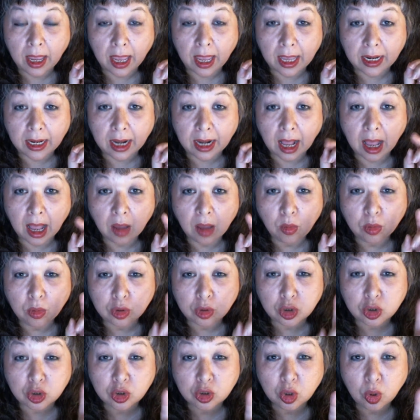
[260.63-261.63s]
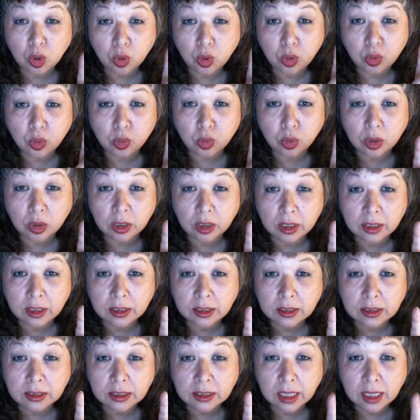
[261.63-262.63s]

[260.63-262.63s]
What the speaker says: and I will show you things